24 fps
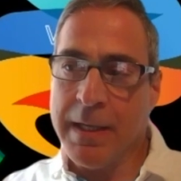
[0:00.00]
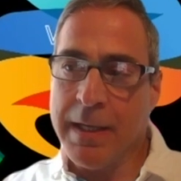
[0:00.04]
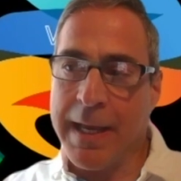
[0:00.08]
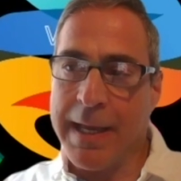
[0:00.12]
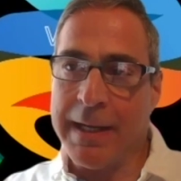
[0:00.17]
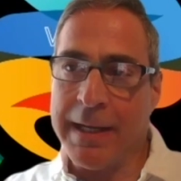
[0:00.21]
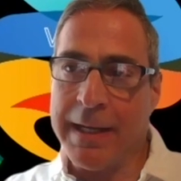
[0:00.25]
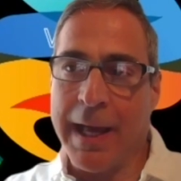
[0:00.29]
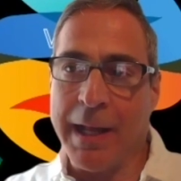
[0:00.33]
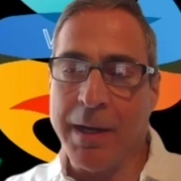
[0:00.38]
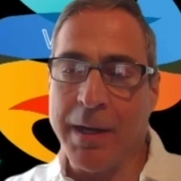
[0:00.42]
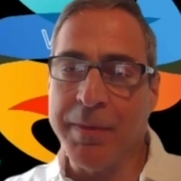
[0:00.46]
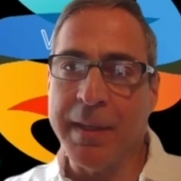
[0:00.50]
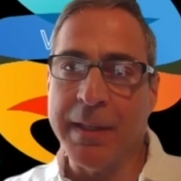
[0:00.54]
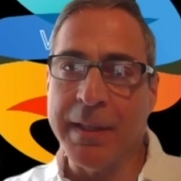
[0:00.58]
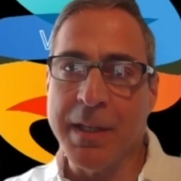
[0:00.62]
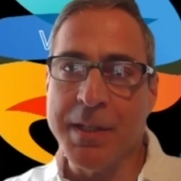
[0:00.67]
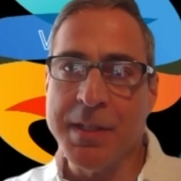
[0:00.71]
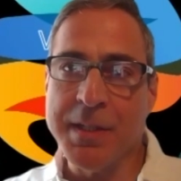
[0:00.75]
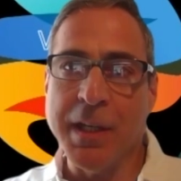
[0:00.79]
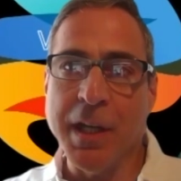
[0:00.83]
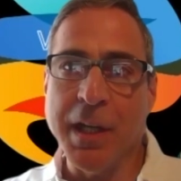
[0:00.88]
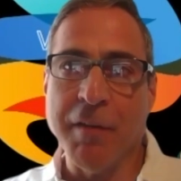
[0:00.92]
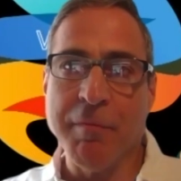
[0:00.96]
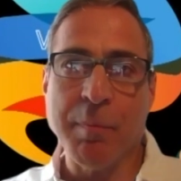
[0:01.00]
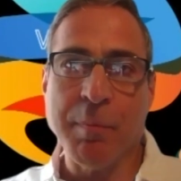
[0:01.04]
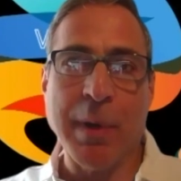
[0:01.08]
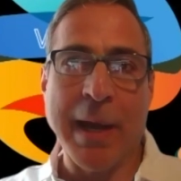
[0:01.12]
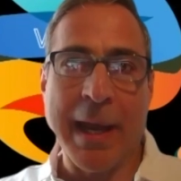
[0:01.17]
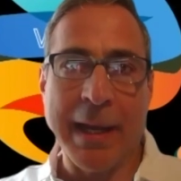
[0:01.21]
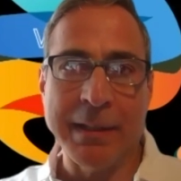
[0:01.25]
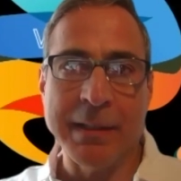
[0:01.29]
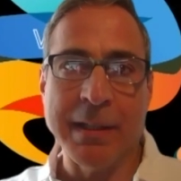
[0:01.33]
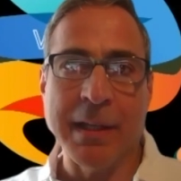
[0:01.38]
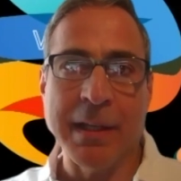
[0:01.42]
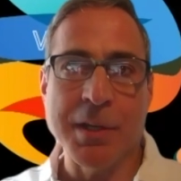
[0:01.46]
and I don't think there's enough
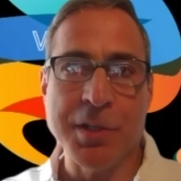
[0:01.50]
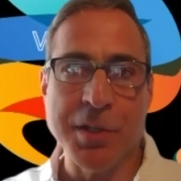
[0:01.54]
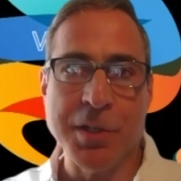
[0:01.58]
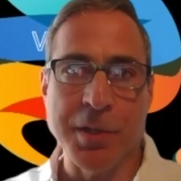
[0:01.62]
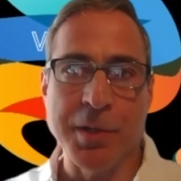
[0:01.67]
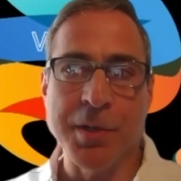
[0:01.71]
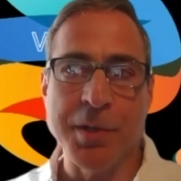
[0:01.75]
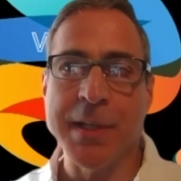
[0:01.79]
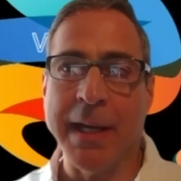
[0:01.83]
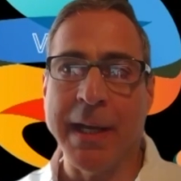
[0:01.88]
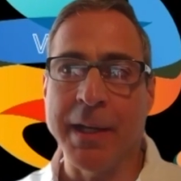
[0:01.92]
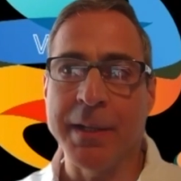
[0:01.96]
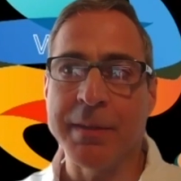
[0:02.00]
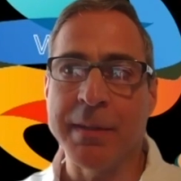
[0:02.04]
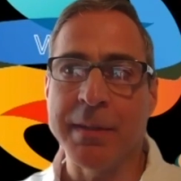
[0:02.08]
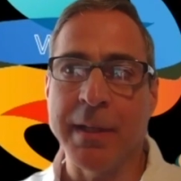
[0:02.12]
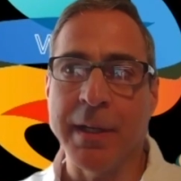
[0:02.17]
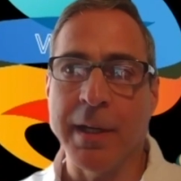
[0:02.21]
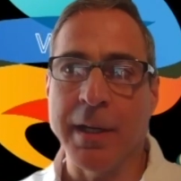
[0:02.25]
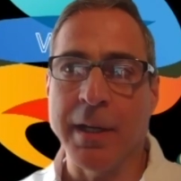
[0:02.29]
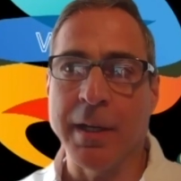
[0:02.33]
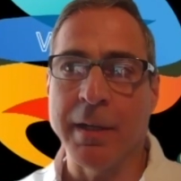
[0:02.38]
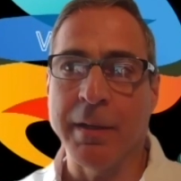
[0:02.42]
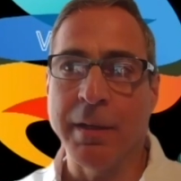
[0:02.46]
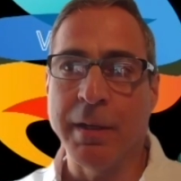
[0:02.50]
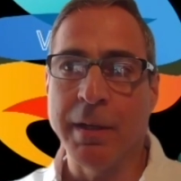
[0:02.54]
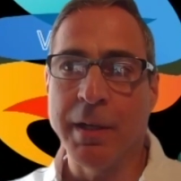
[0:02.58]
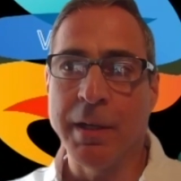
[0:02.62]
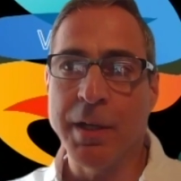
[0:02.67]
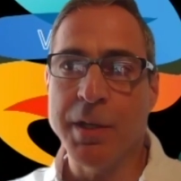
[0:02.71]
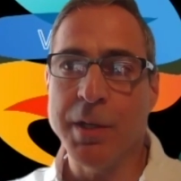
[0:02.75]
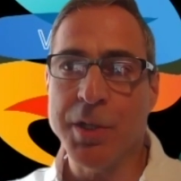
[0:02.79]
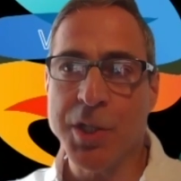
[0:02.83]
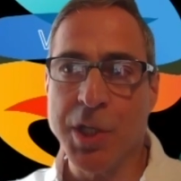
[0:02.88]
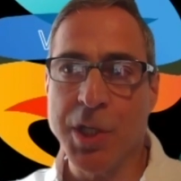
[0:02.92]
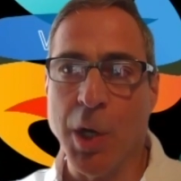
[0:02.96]
practitioners out there
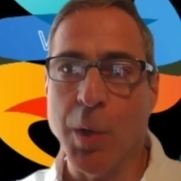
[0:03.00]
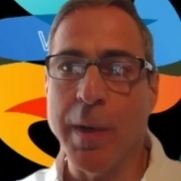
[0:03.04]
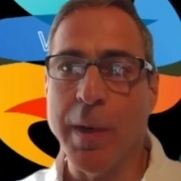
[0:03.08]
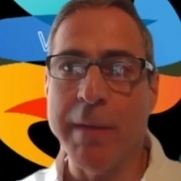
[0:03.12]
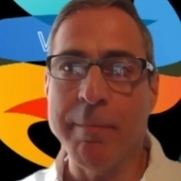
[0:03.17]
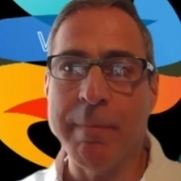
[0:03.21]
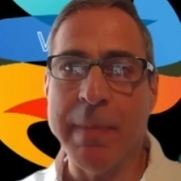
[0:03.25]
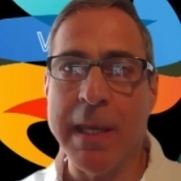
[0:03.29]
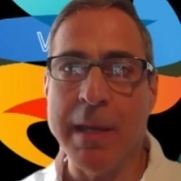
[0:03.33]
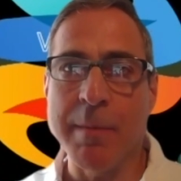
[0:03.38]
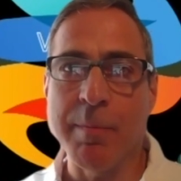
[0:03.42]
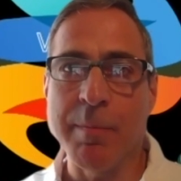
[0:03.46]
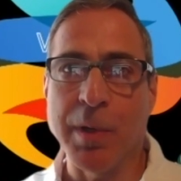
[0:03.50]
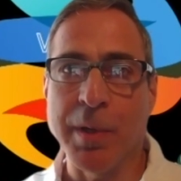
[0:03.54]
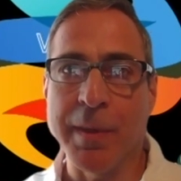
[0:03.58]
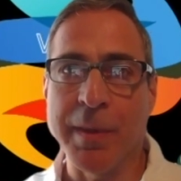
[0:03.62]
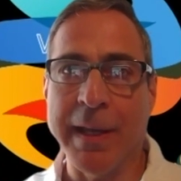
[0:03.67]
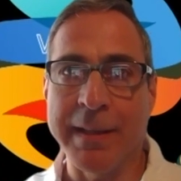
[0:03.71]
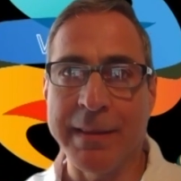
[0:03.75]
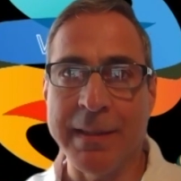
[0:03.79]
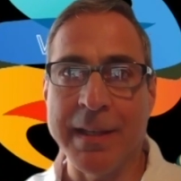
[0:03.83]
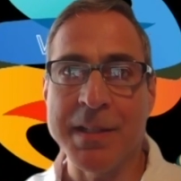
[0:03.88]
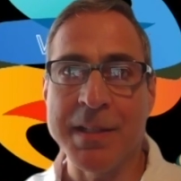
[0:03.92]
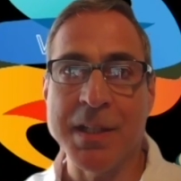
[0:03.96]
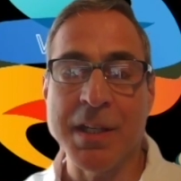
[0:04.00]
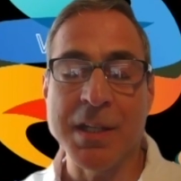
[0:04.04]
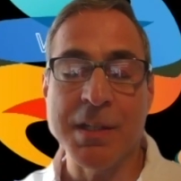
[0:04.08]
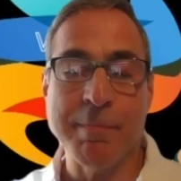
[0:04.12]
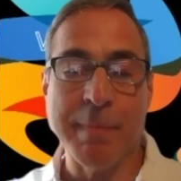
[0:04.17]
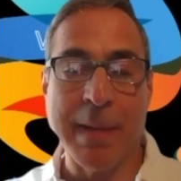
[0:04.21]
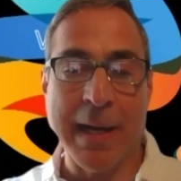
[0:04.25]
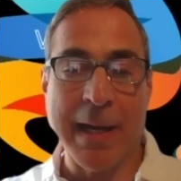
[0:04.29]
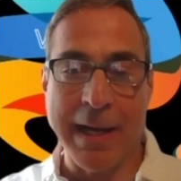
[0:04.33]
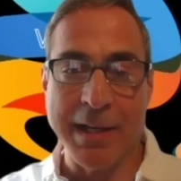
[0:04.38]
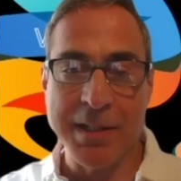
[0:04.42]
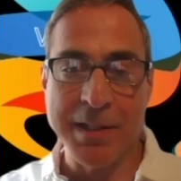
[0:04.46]
showing people that this is
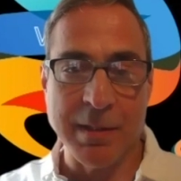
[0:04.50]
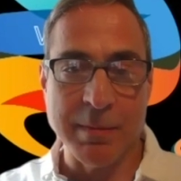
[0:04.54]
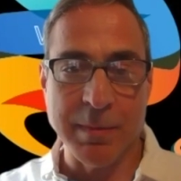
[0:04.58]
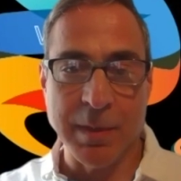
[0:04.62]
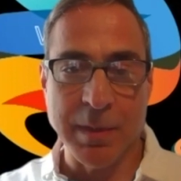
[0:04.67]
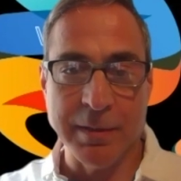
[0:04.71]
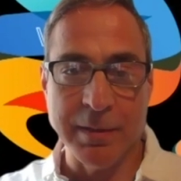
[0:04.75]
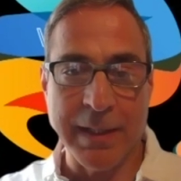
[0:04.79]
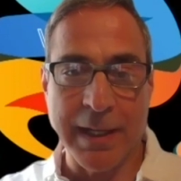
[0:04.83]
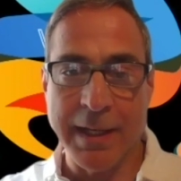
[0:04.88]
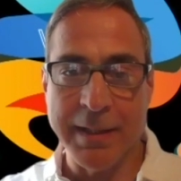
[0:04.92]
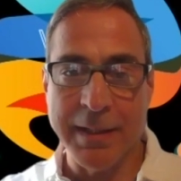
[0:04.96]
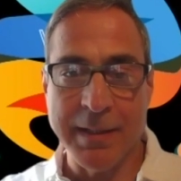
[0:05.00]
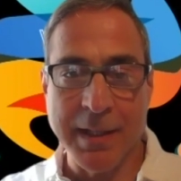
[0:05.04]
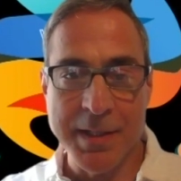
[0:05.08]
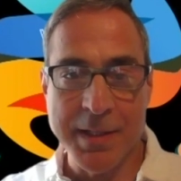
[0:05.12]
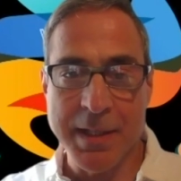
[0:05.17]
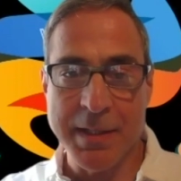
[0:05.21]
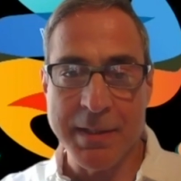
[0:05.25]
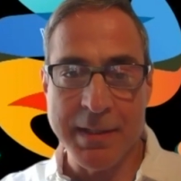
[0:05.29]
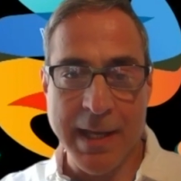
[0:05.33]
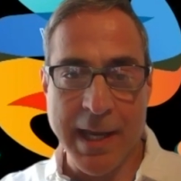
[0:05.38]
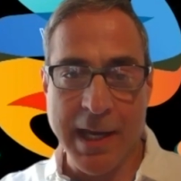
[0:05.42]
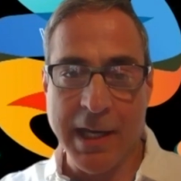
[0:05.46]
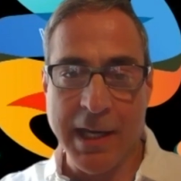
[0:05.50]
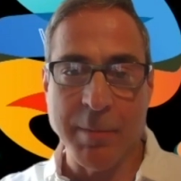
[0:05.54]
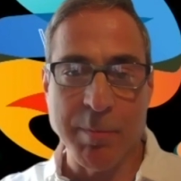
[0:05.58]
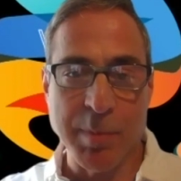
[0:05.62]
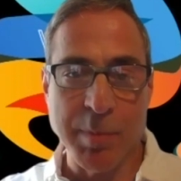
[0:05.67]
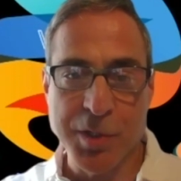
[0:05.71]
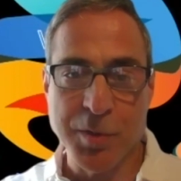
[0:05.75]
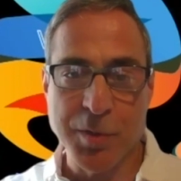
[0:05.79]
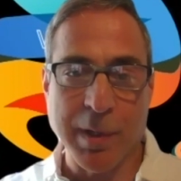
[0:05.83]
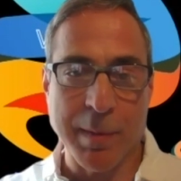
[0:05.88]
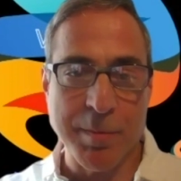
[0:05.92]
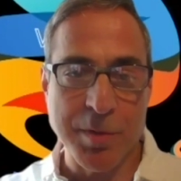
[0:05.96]
possible, that it doesn't take a
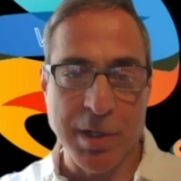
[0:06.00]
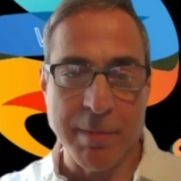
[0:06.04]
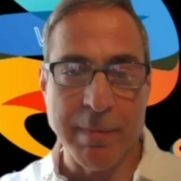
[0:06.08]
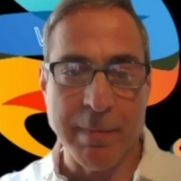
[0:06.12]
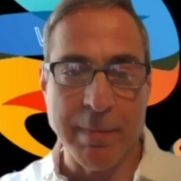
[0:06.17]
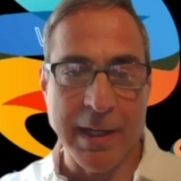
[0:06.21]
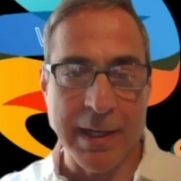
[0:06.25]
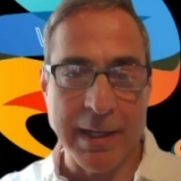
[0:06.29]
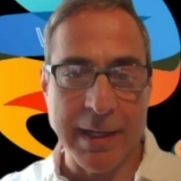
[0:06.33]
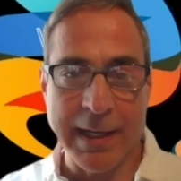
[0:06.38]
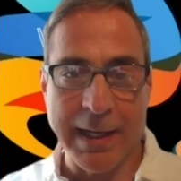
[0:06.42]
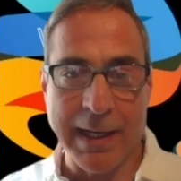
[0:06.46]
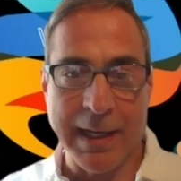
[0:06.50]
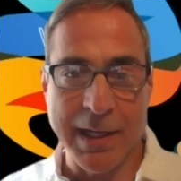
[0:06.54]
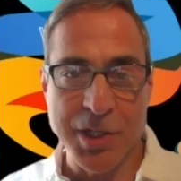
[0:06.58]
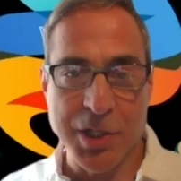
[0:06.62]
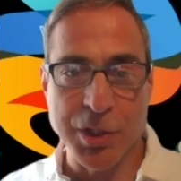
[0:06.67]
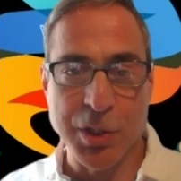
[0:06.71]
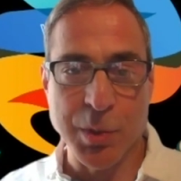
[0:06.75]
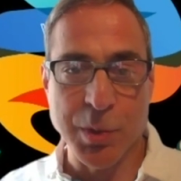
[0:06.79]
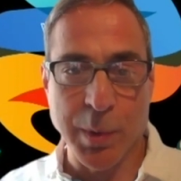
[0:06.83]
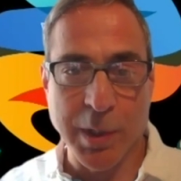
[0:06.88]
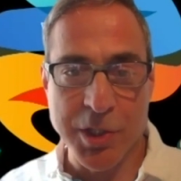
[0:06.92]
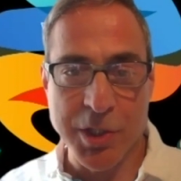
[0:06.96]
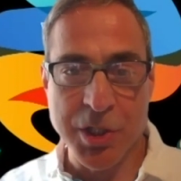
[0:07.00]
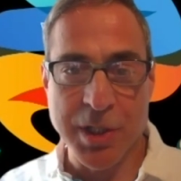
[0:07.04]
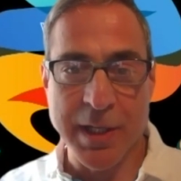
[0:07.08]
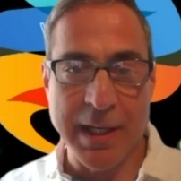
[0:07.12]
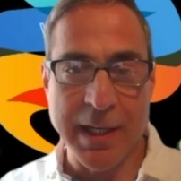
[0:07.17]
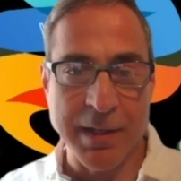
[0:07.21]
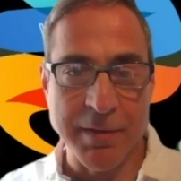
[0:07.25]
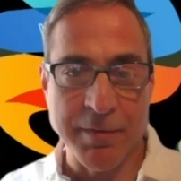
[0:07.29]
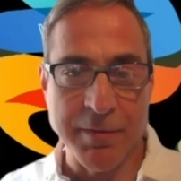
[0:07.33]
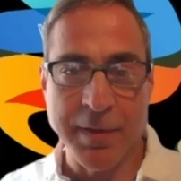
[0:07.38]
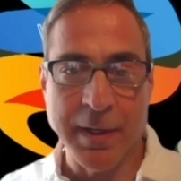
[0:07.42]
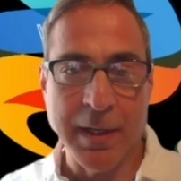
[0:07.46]
prescription medication to
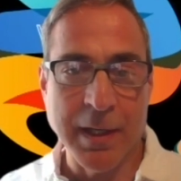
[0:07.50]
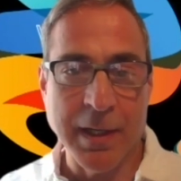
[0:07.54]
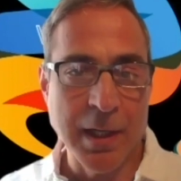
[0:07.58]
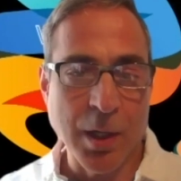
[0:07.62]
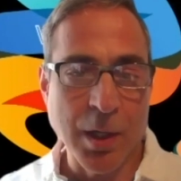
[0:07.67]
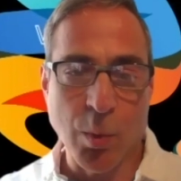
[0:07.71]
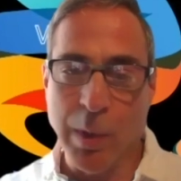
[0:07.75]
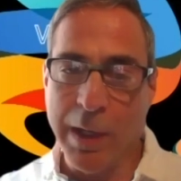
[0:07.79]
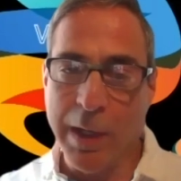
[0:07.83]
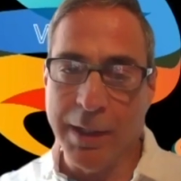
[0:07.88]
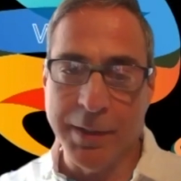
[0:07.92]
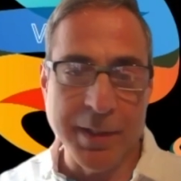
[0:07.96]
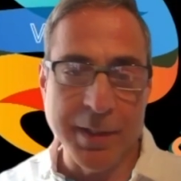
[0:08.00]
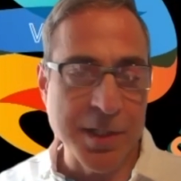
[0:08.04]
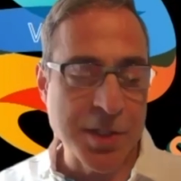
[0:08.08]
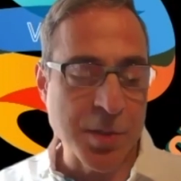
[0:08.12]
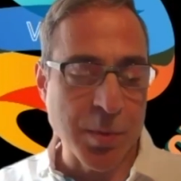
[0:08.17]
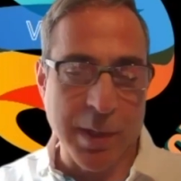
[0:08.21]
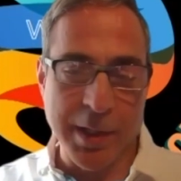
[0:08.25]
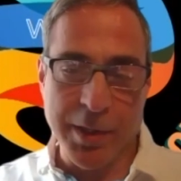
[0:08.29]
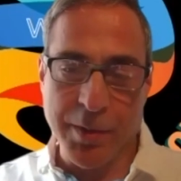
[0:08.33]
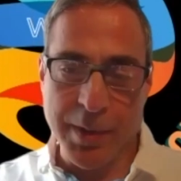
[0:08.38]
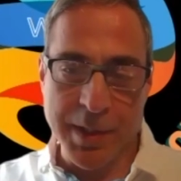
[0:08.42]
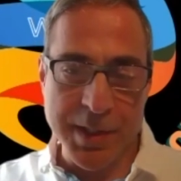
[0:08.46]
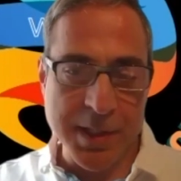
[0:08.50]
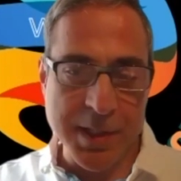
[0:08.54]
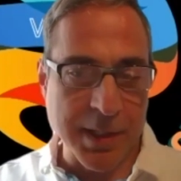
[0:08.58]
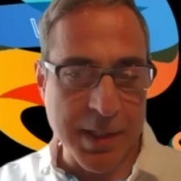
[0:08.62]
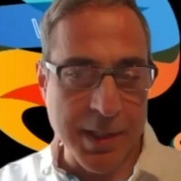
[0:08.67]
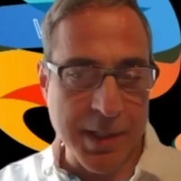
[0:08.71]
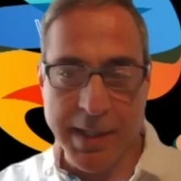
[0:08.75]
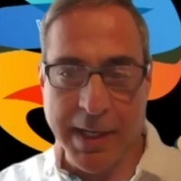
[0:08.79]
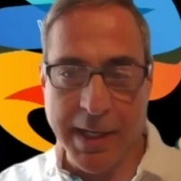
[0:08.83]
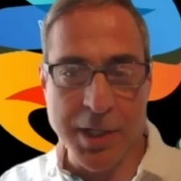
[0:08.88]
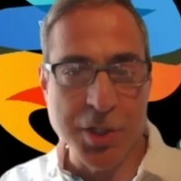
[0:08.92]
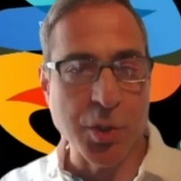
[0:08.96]
achieve wellness, whether it's in the
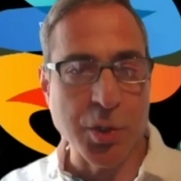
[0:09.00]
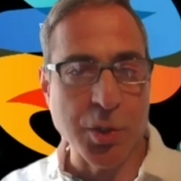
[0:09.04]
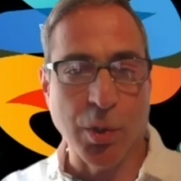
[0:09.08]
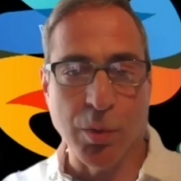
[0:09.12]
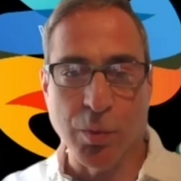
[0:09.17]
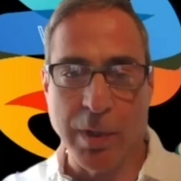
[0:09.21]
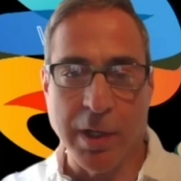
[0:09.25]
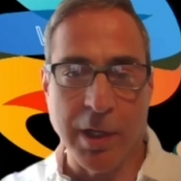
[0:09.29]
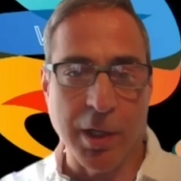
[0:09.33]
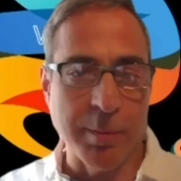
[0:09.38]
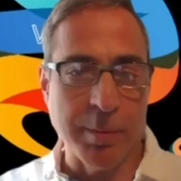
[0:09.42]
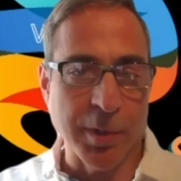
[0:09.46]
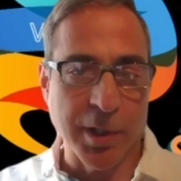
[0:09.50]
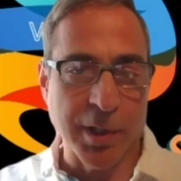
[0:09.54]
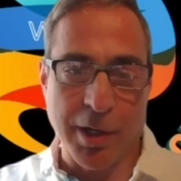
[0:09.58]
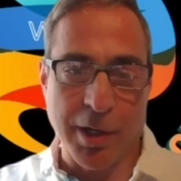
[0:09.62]
sexual realm or